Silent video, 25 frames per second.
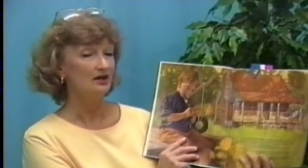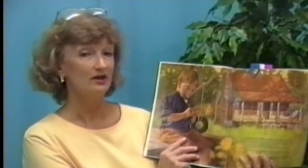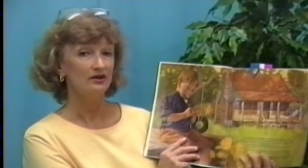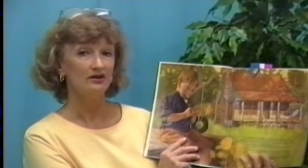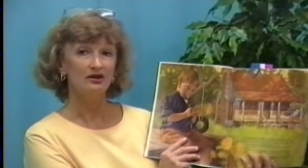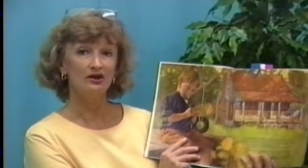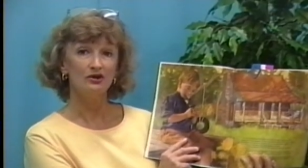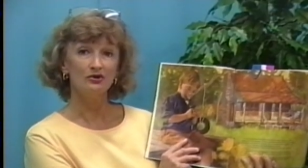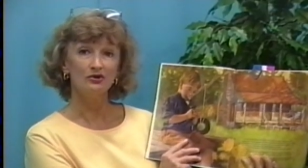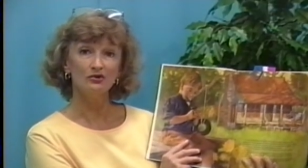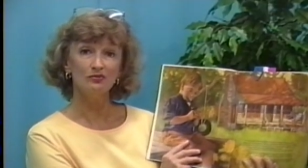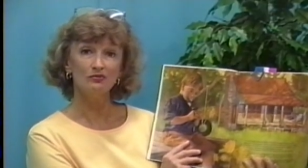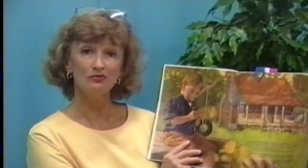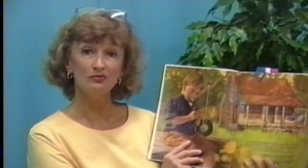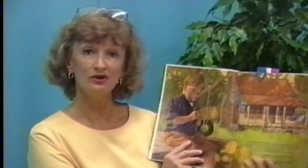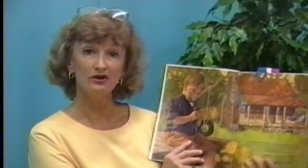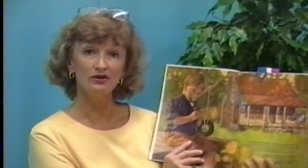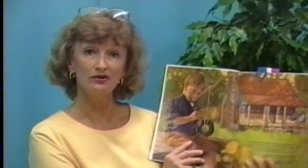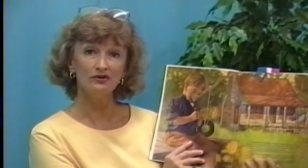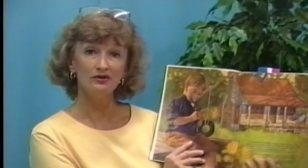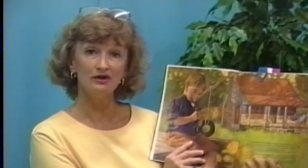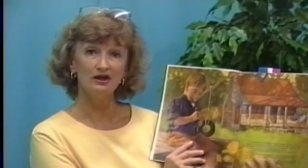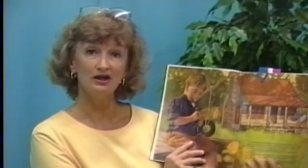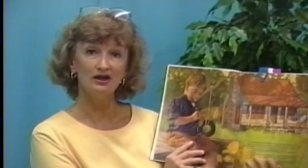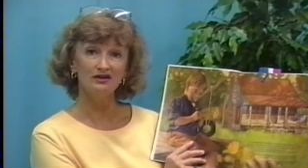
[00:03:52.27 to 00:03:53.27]
Now, her
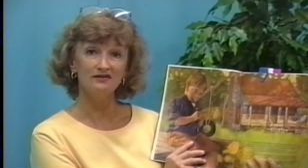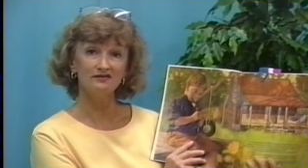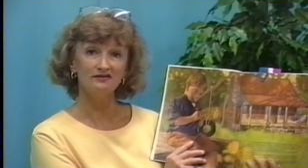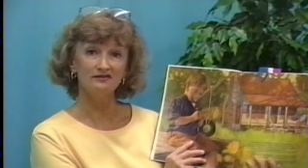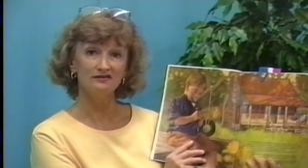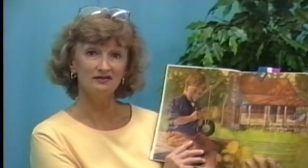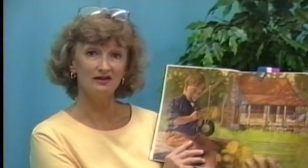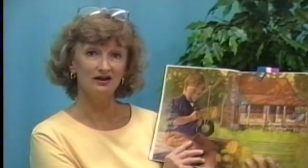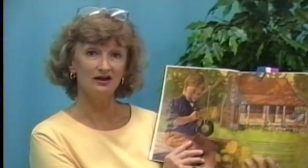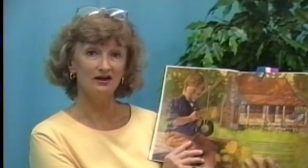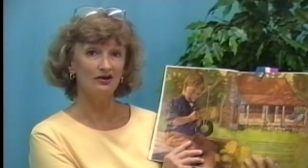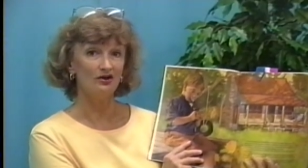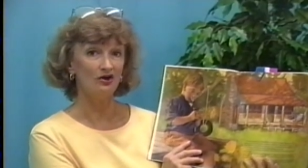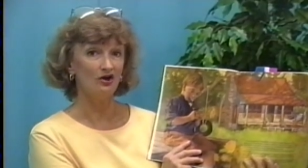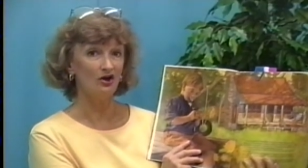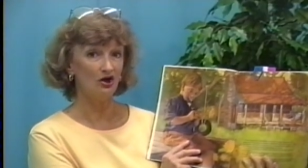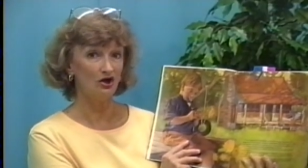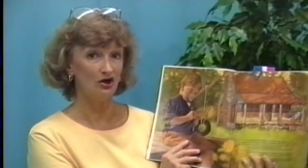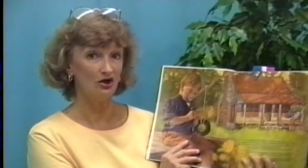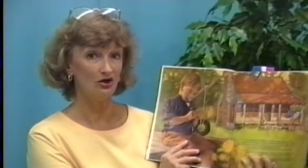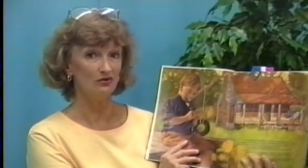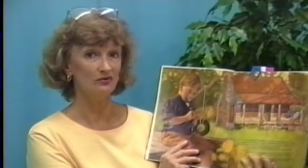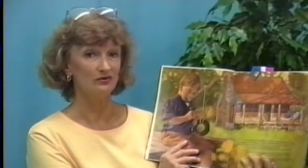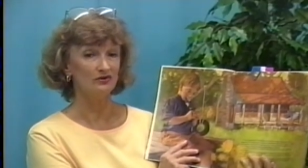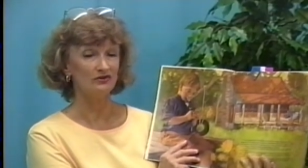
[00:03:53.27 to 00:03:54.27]
mother has said
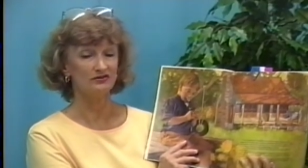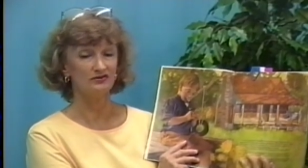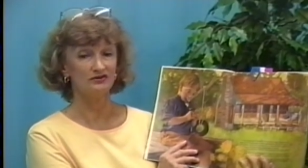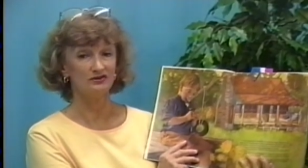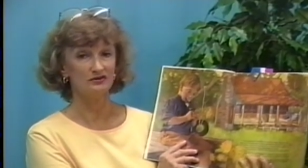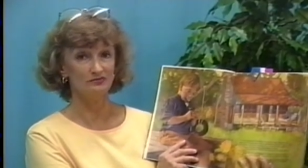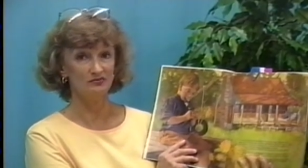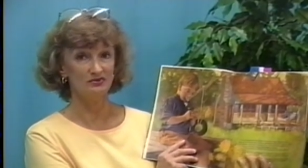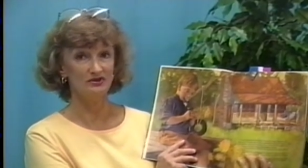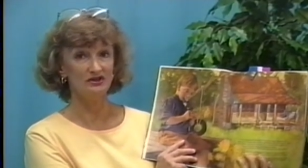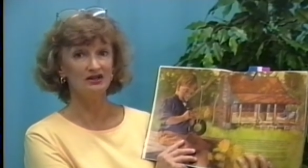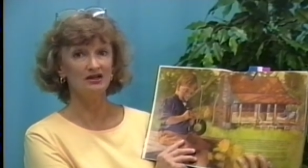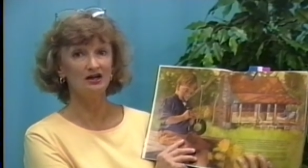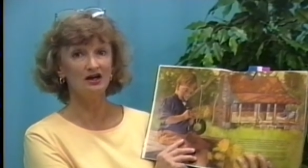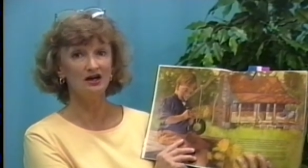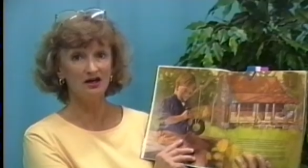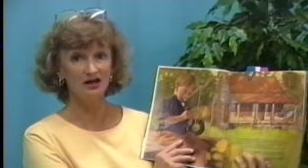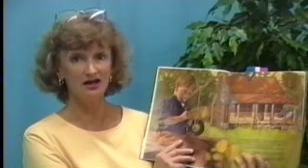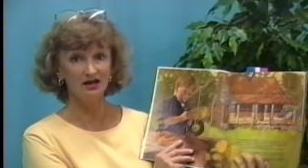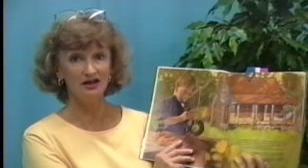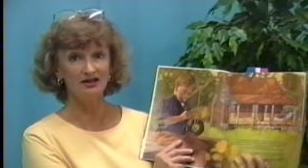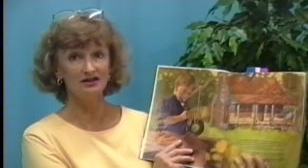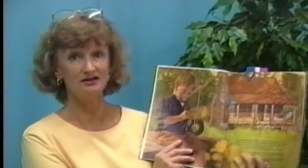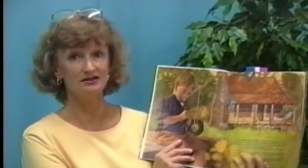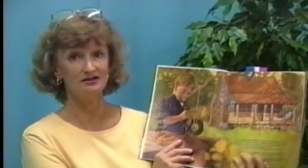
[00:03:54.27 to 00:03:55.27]
always to be
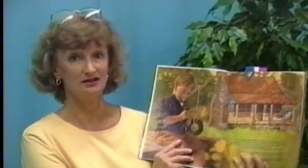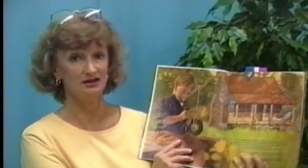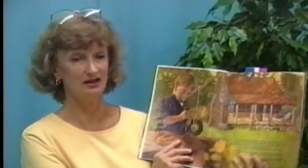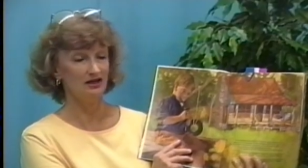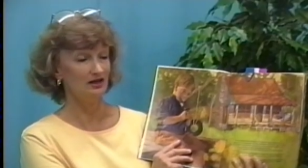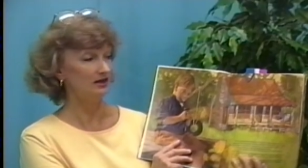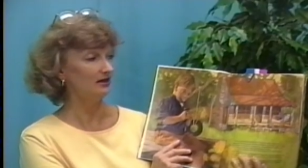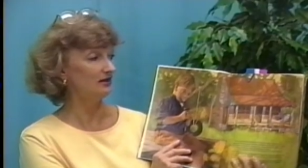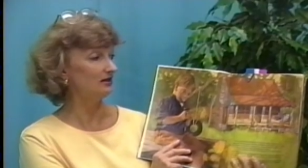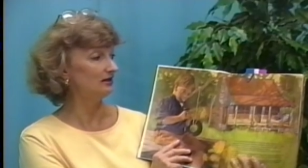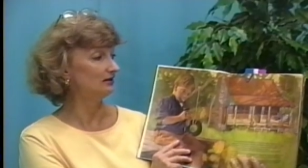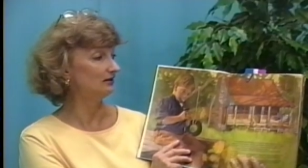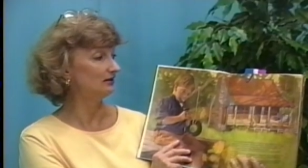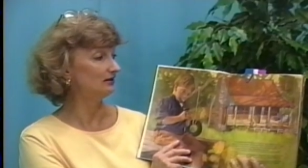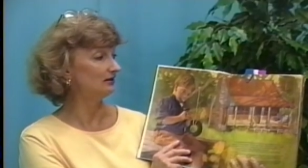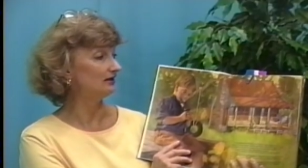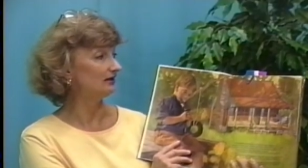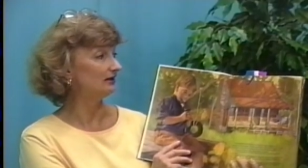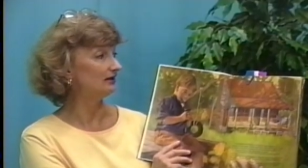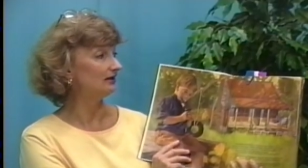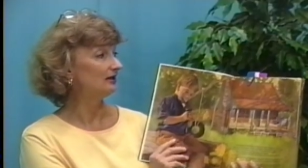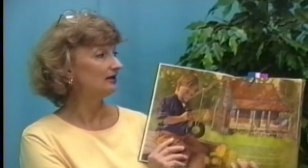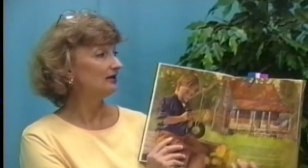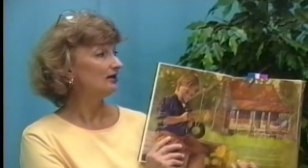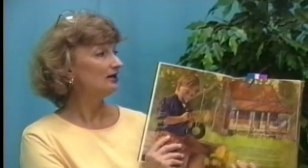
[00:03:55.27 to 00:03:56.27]
kind to Eddie
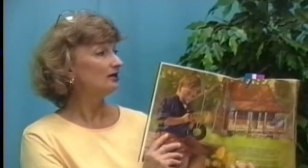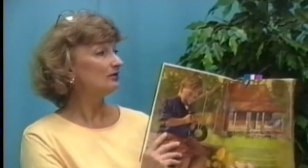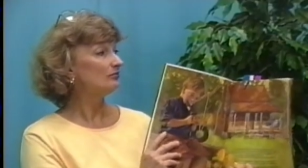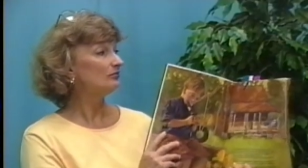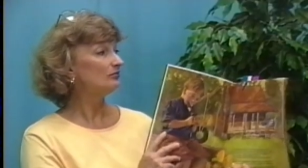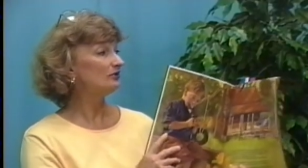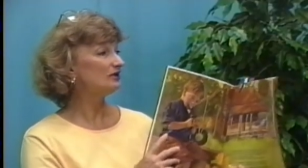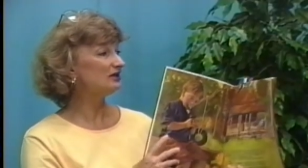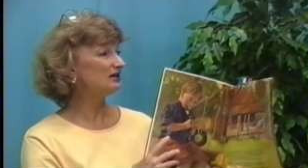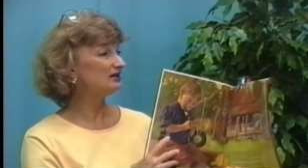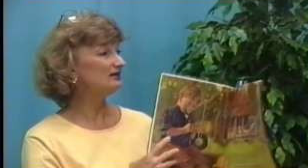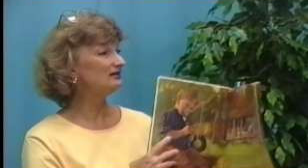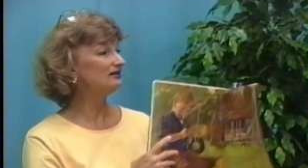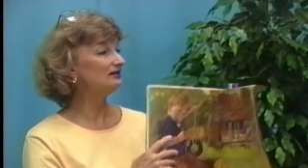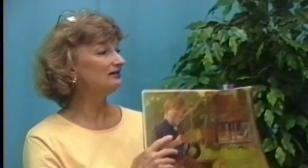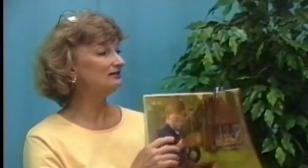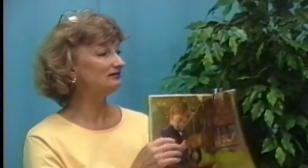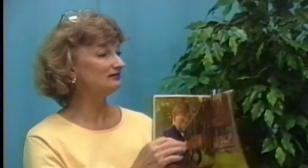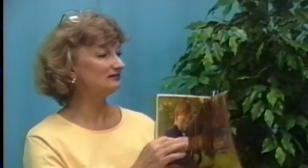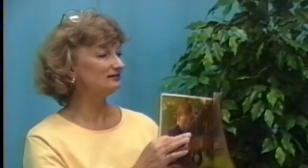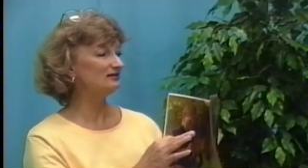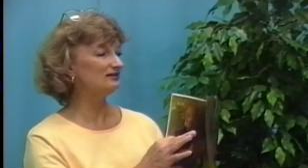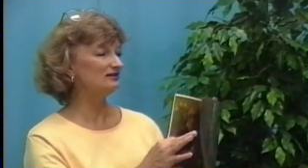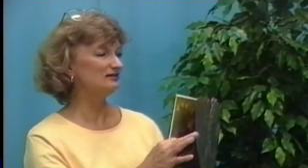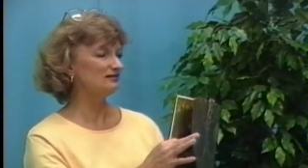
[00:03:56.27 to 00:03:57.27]
Lee, but he's,
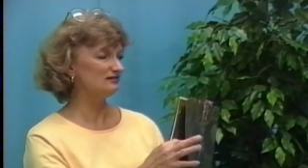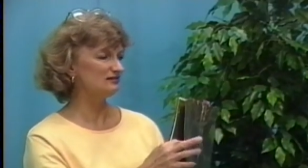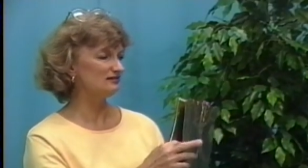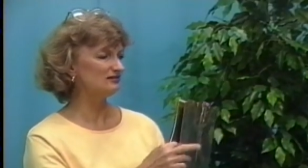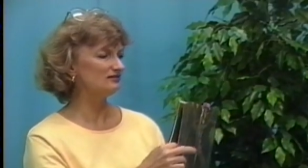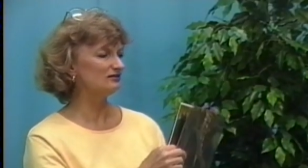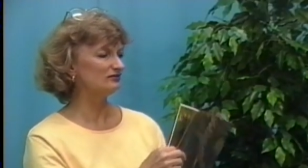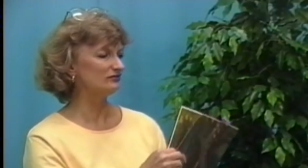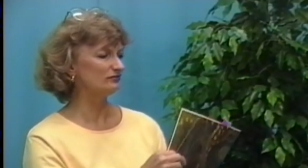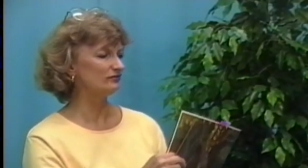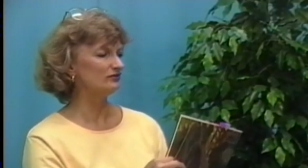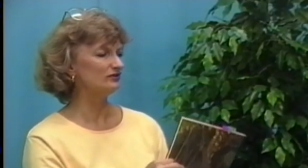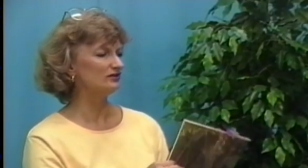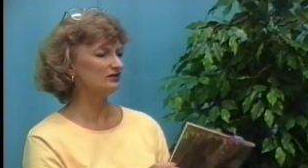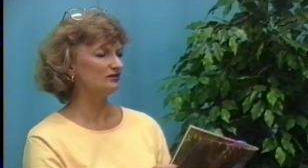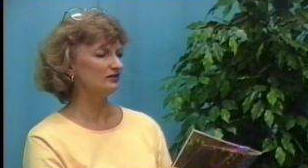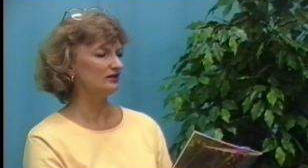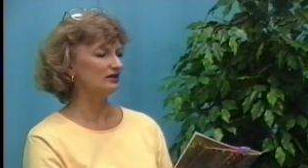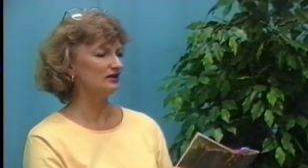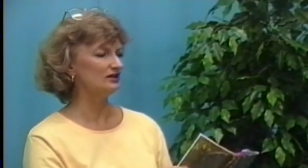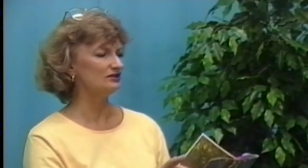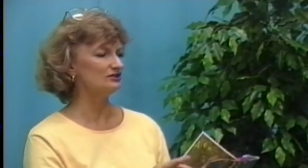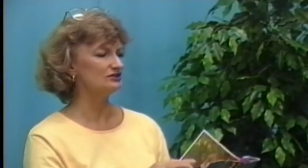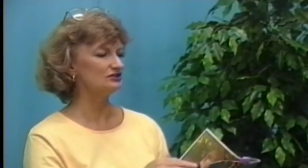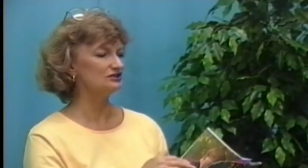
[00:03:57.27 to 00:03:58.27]
he's different,
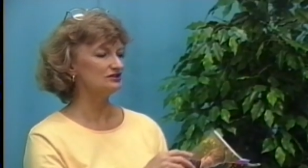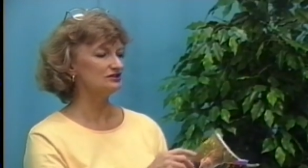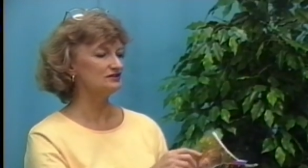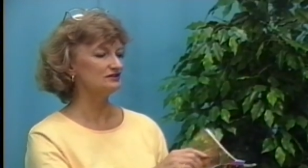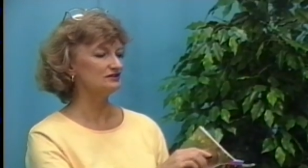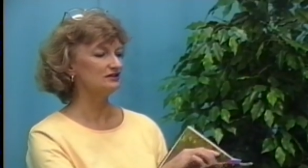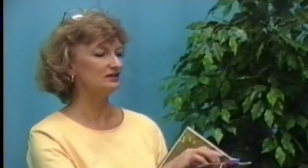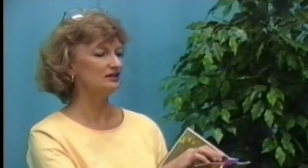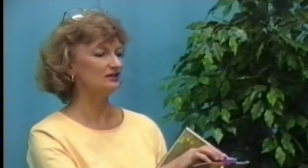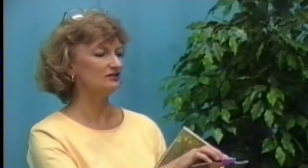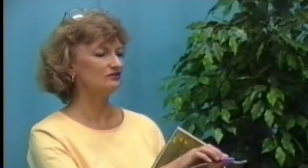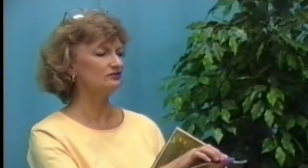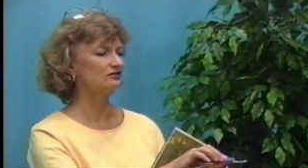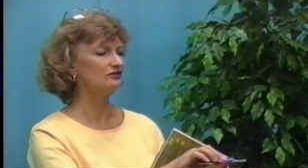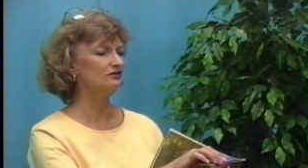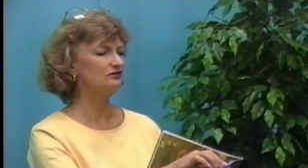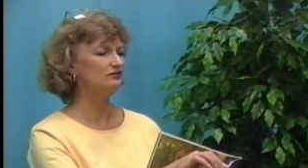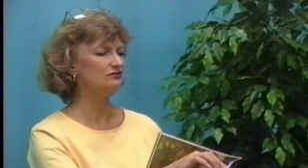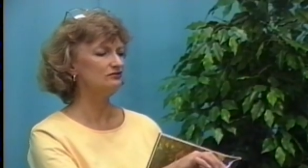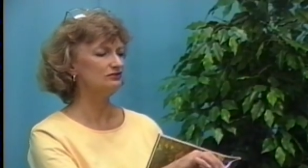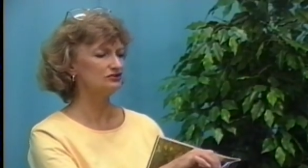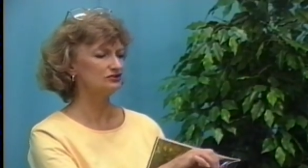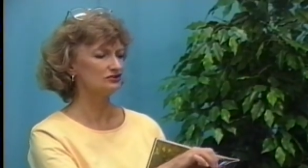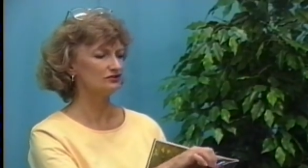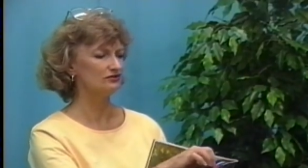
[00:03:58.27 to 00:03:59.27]
and she's not
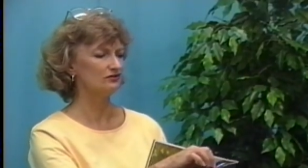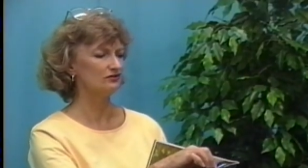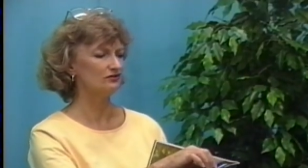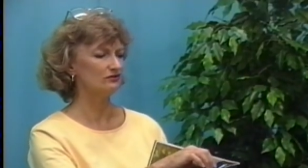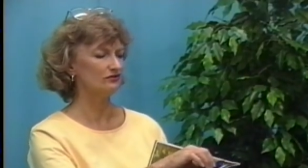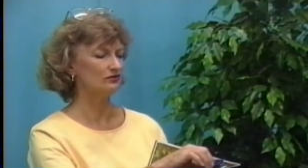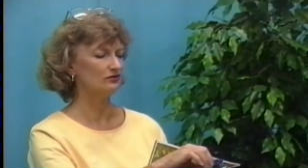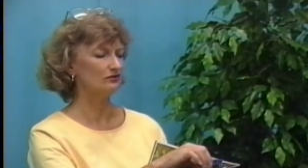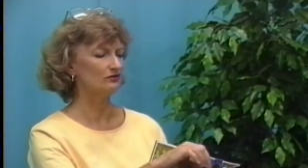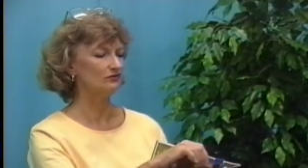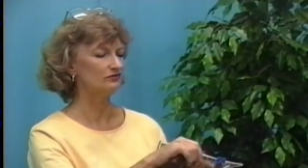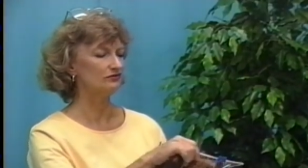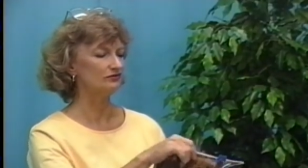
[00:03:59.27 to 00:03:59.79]
too sure of the whole